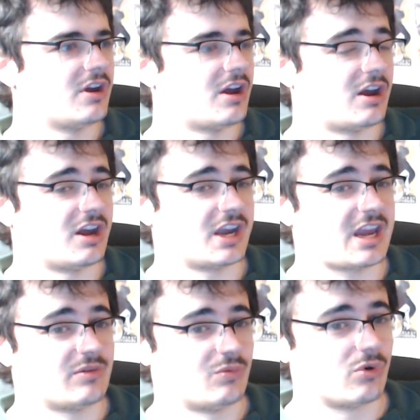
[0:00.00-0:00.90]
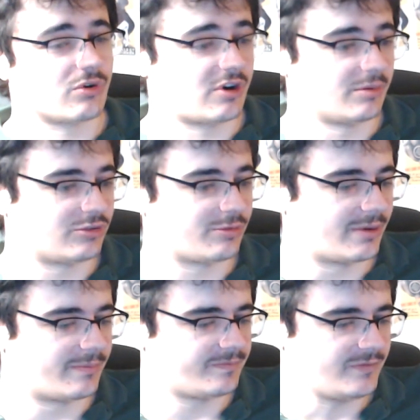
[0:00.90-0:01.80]
Again, war crimes,
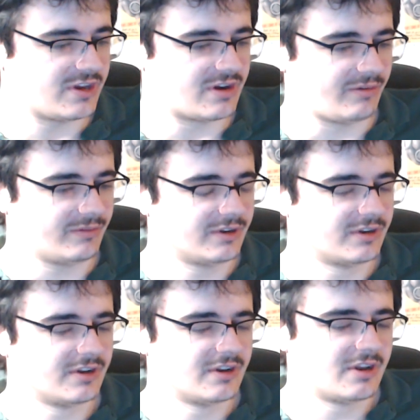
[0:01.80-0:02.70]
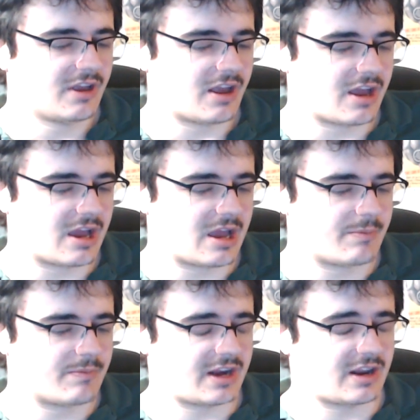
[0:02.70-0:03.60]
but, you know.
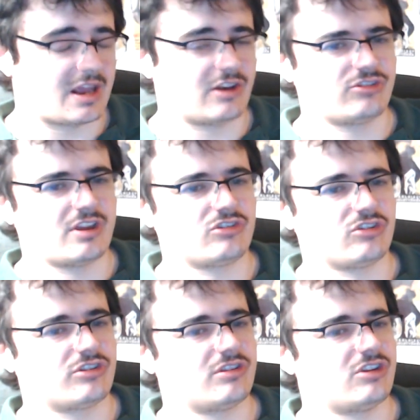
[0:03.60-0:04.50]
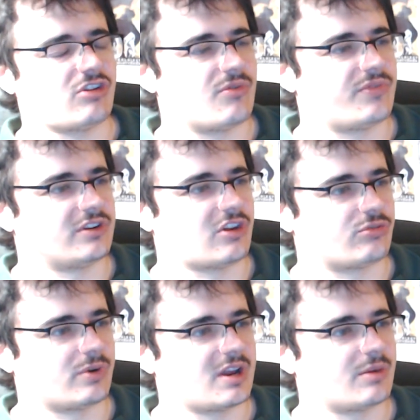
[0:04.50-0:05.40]
And as I said, just this whole thing
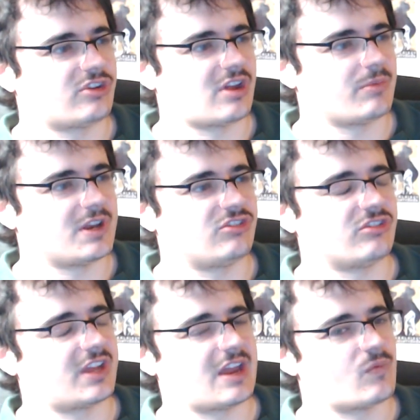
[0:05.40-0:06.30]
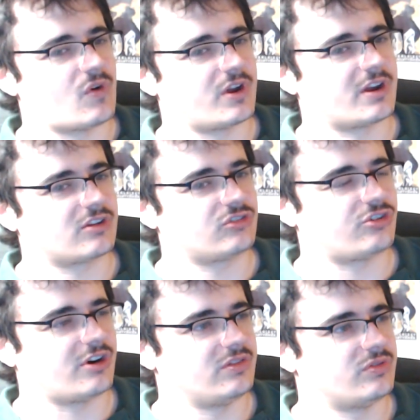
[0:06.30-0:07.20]
does really upset me. This is, again, why I'm
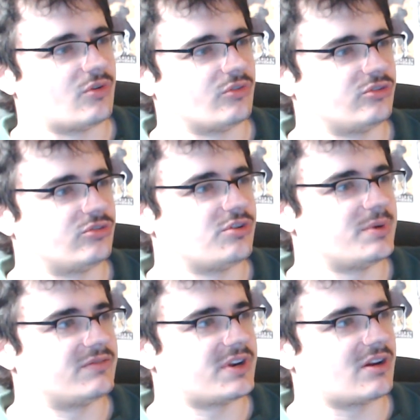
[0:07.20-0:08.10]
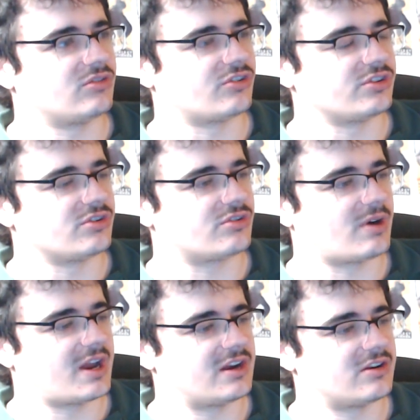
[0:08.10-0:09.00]
trying not to do too many videos on
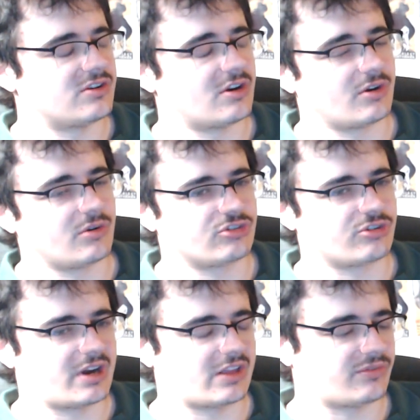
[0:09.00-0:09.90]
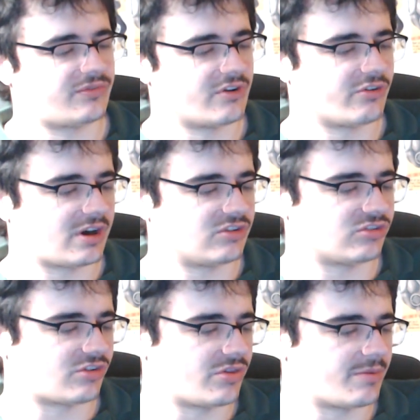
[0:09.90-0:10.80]
Ukraine, and, you know, I always try and have the
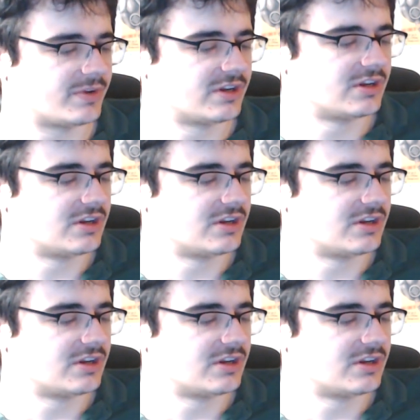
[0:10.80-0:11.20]
fundraisers on them.